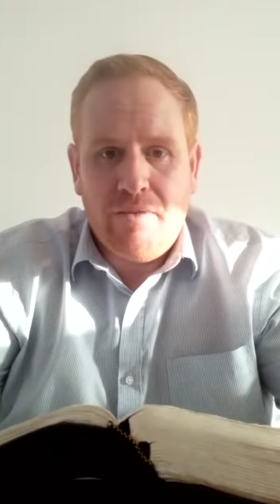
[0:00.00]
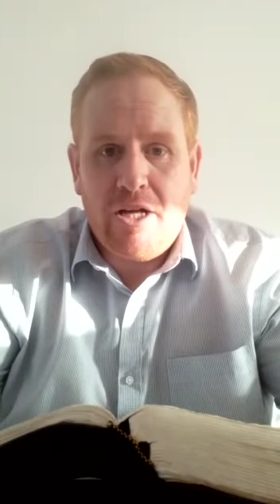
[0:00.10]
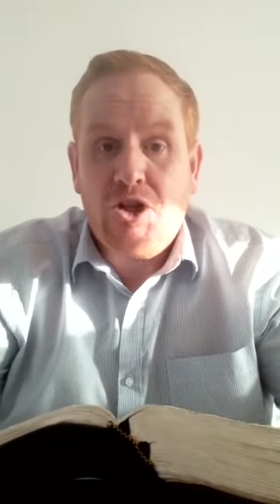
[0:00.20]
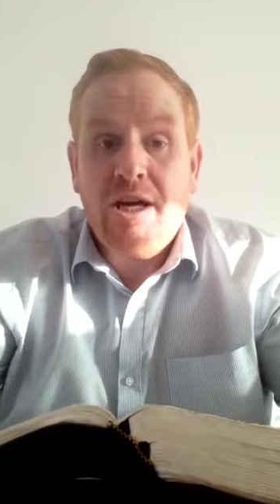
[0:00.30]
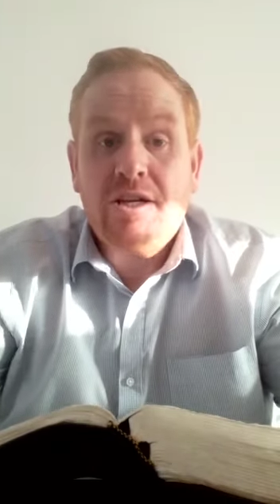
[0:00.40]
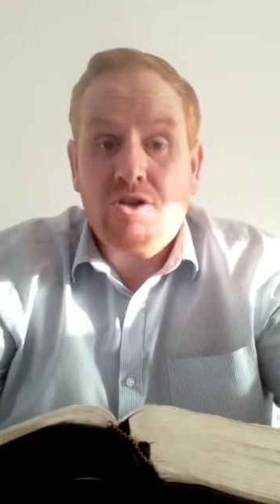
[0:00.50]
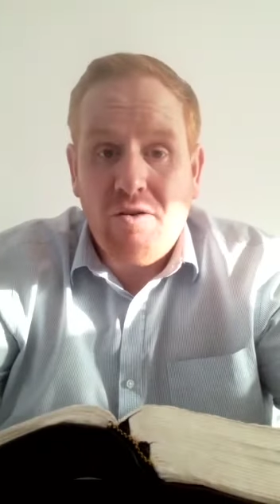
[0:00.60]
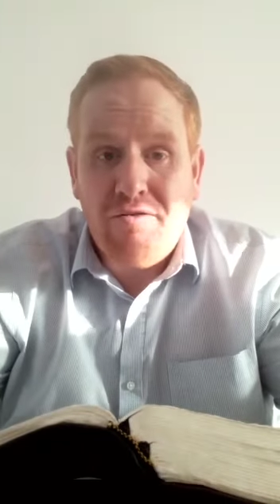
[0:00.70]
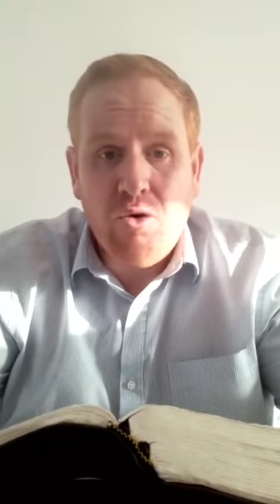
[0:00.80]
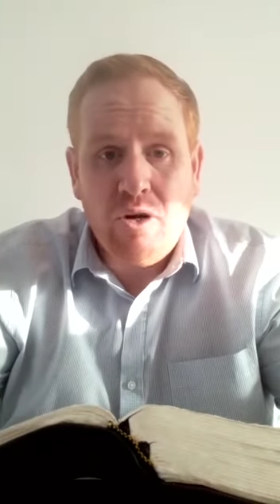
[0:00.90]
A chair has
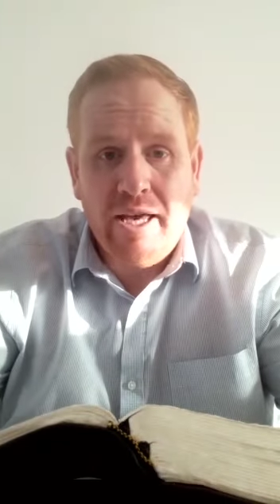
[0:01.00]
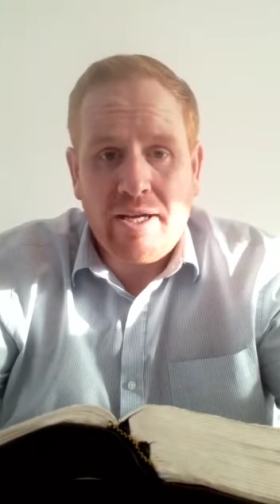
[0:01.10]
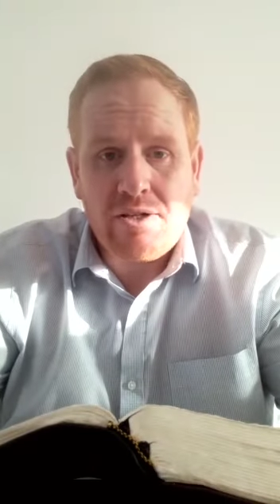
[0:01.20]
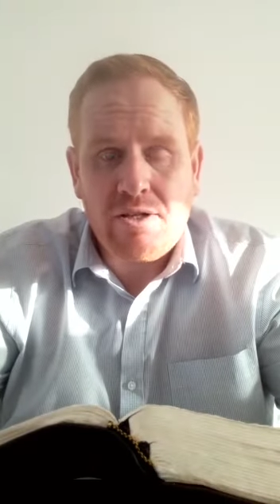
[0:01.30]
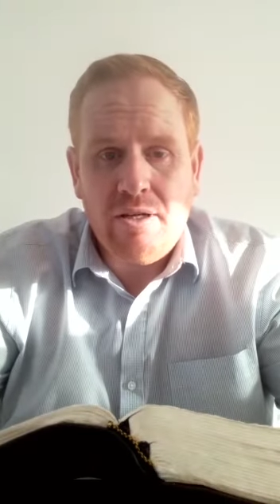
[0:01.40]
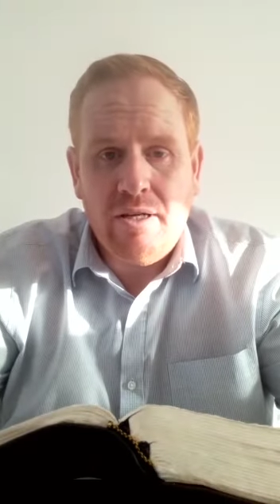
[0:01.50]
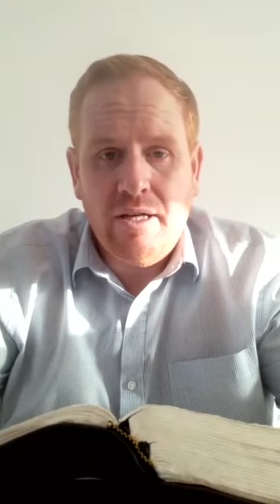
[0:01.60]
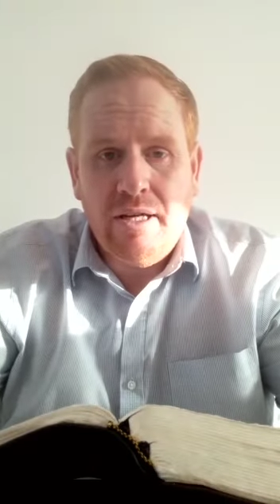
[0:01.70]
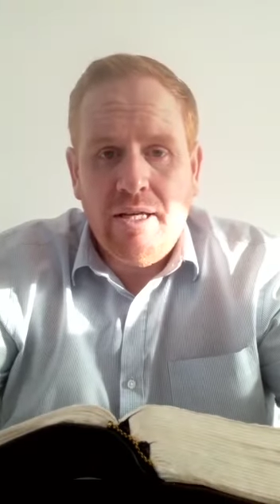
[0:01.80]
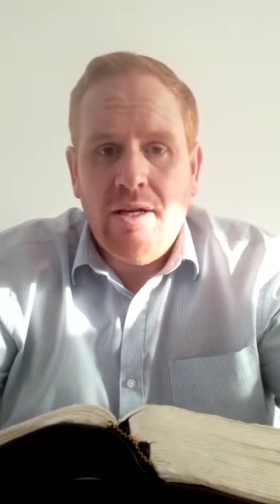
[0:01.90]
got four legs.
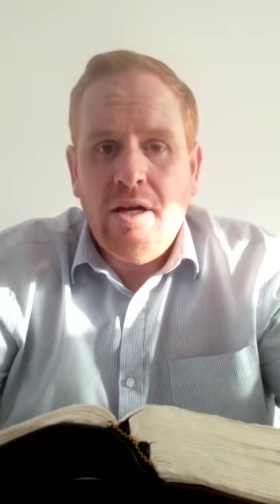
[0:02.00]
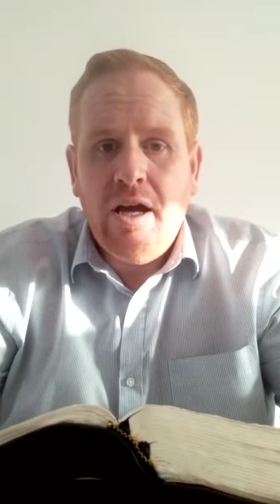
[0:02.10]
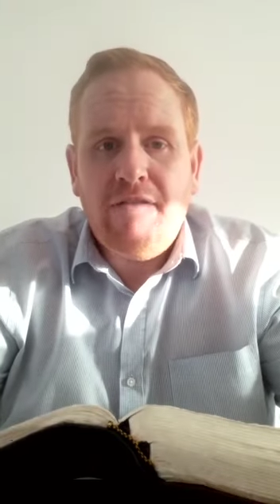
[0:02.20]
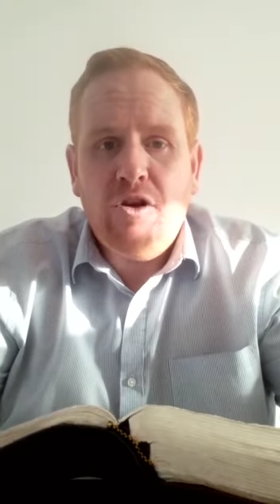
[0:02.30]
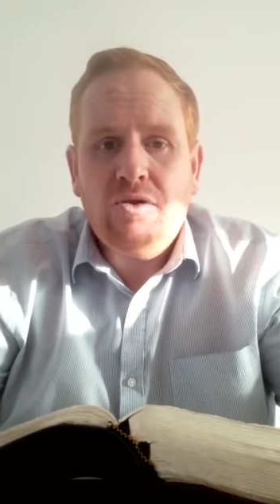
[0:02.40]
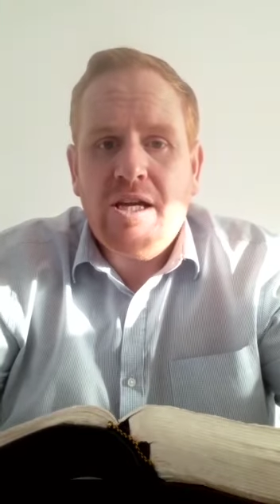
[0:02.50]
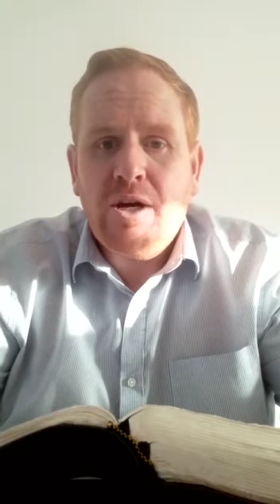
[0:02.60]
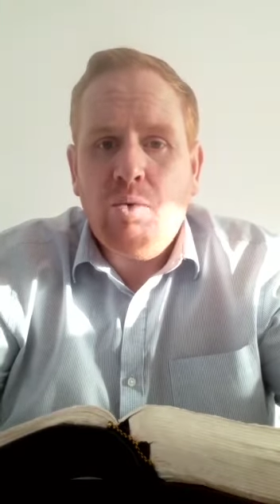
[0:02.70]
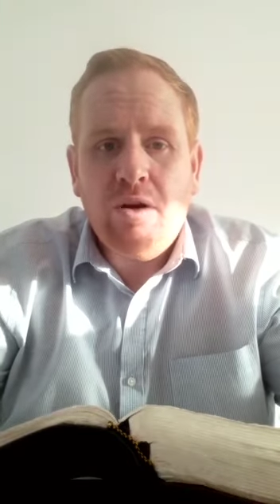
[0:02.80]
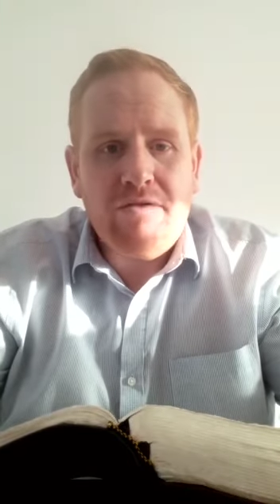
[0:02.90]
If you
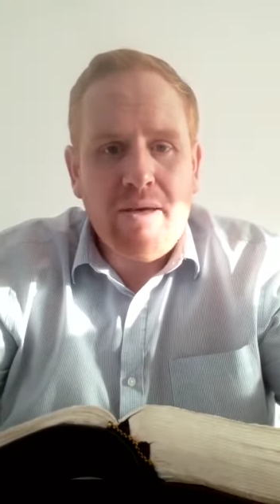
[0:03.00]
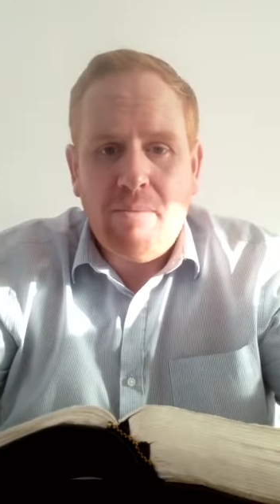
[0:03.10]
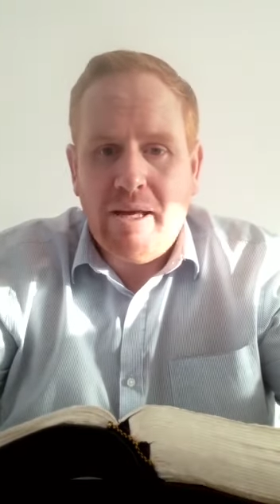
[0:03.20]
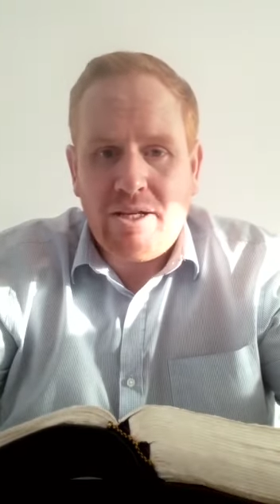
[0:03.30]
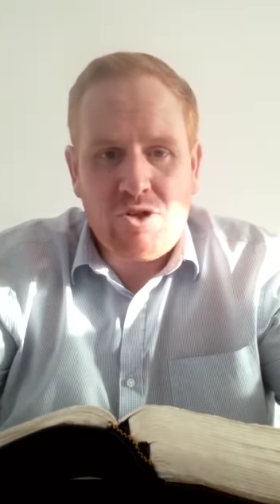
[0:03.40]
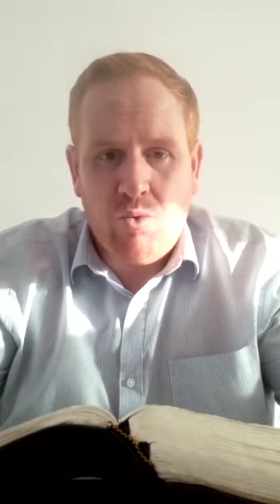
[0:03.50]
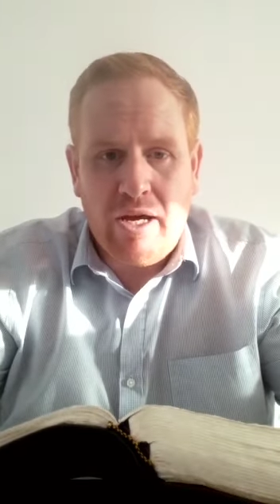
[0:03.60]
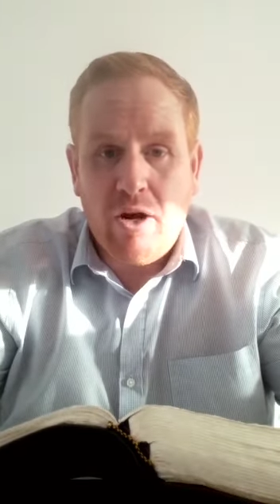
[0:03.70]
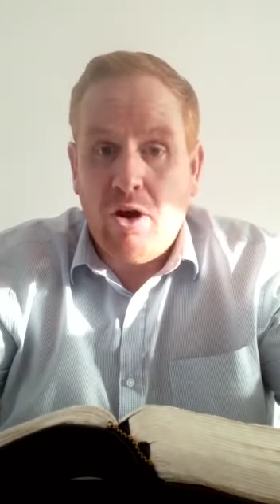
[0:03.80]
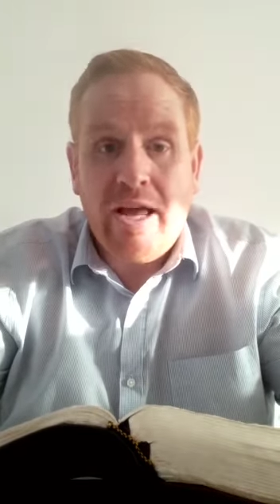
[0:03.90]
take one of them legs
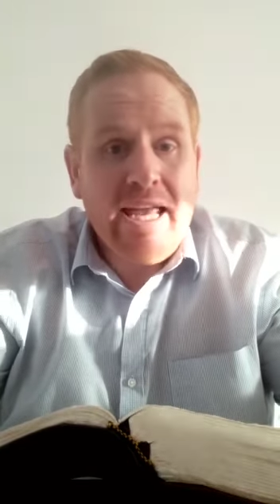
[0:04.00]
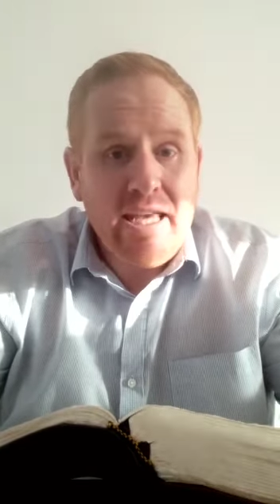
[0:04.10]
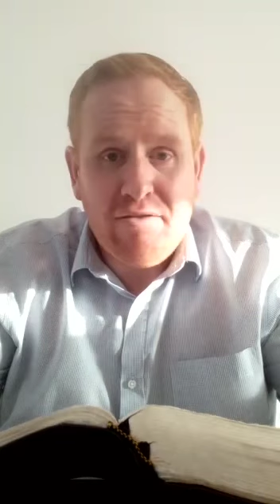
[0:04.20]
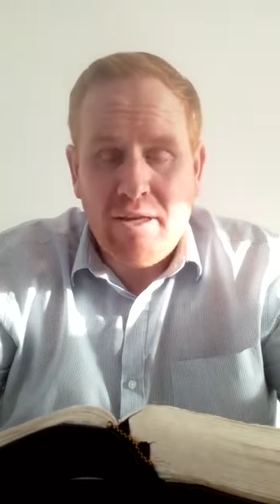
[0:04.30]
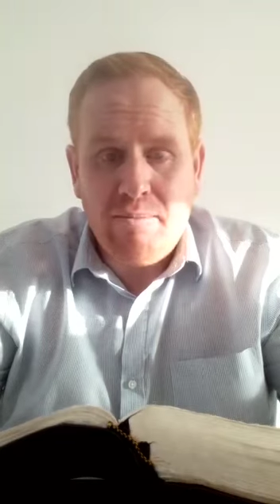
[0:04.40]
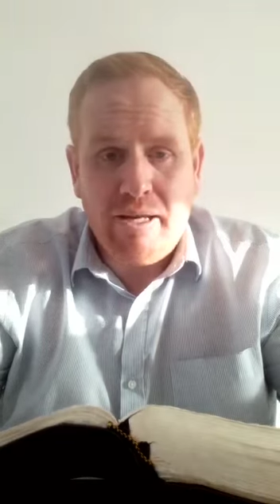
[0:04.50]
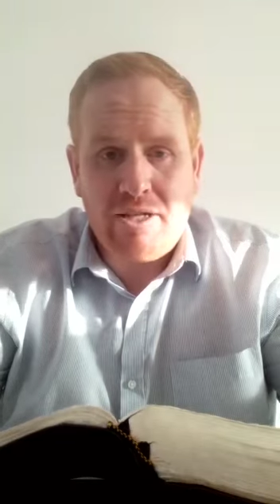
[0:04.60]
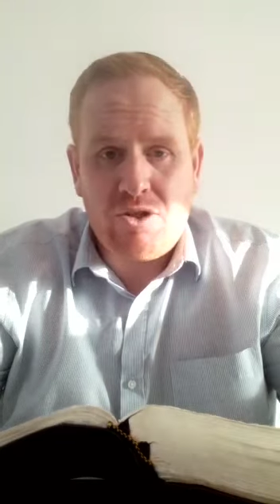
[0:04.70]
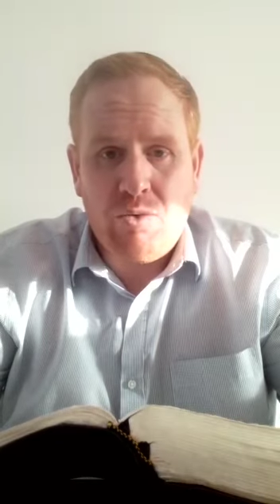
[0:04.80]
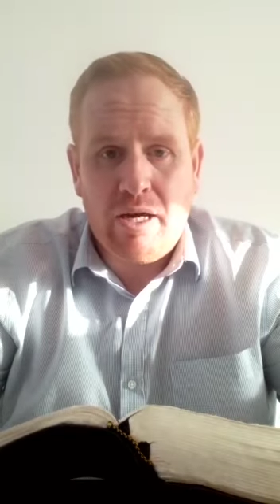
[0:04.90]
away, or any of them
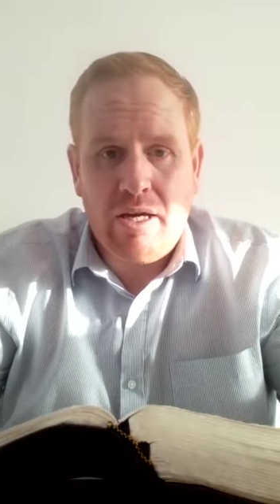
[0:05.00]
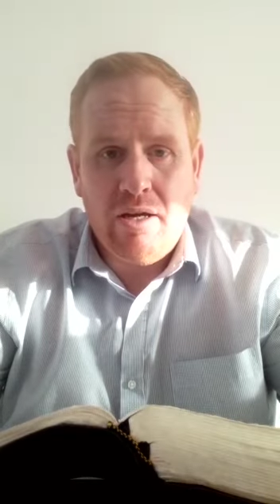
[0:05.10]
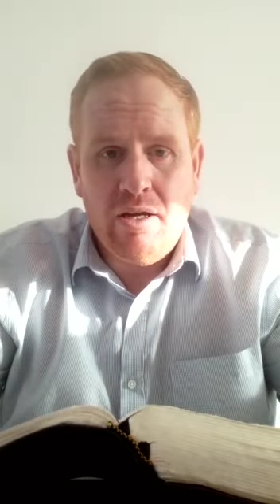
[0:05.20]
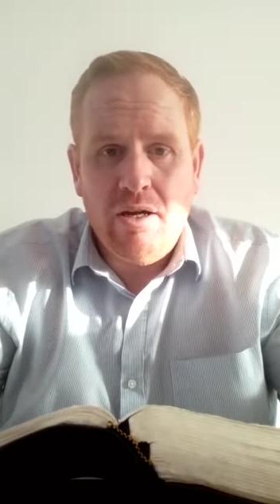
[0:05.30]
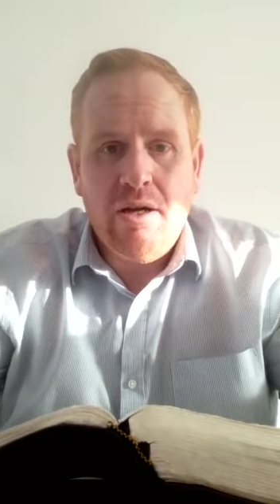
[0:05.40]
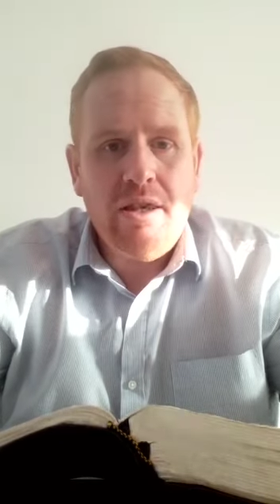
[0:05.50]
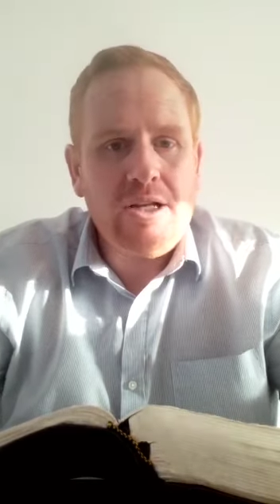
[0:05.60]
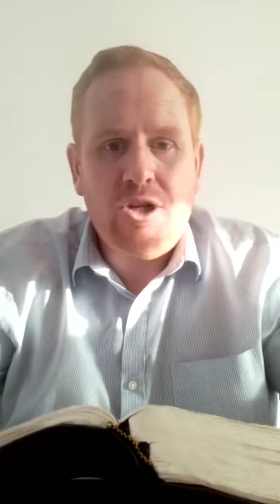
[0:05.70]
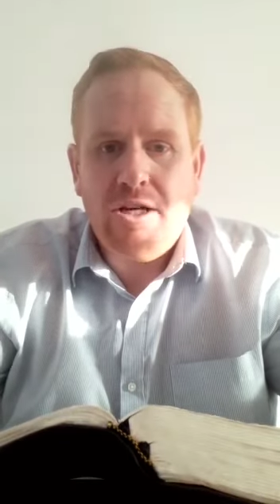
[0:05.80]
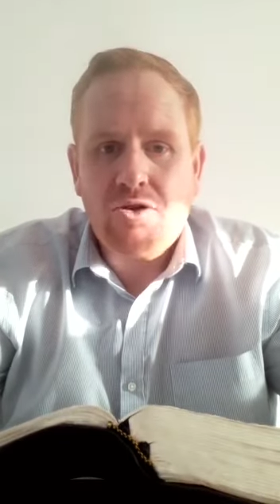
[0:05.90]
legs away,
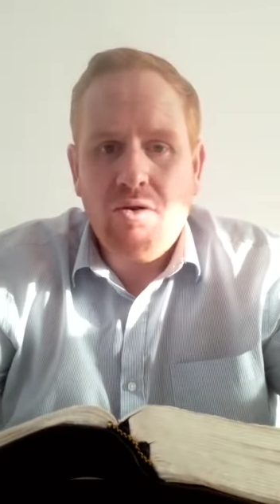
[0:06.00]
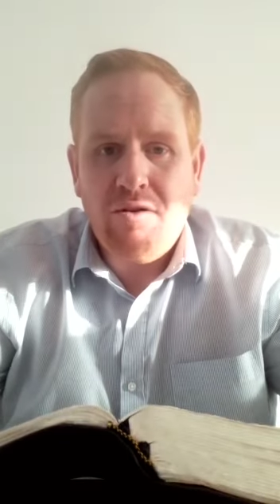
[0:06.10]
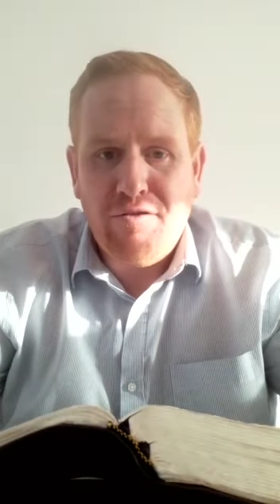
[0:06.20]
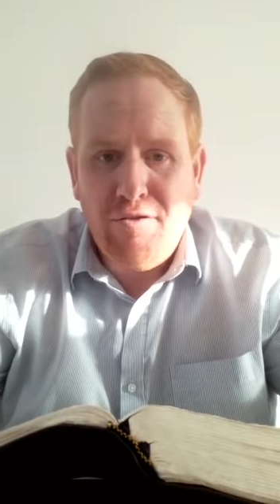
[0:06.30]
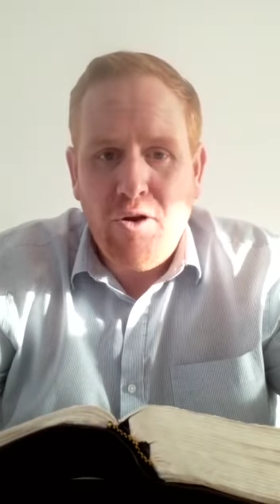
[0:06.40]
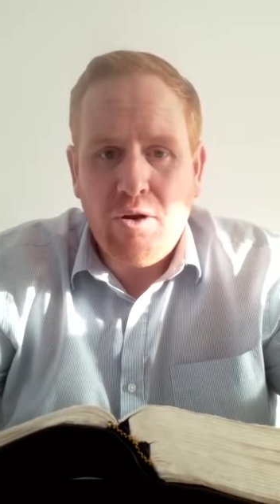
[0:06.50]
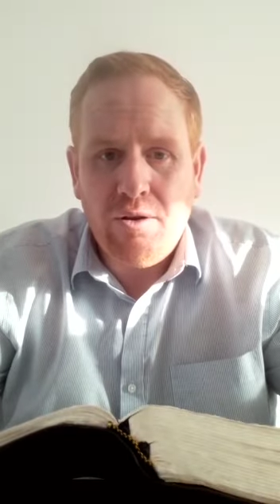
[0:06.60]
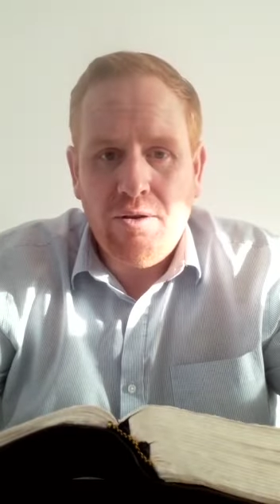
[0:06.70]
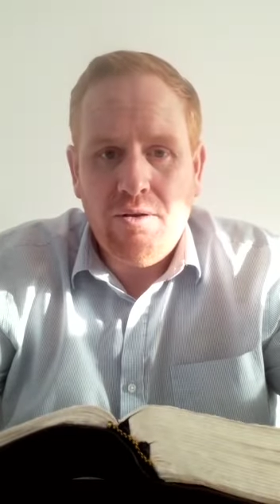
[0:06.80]
that chair's going to fall.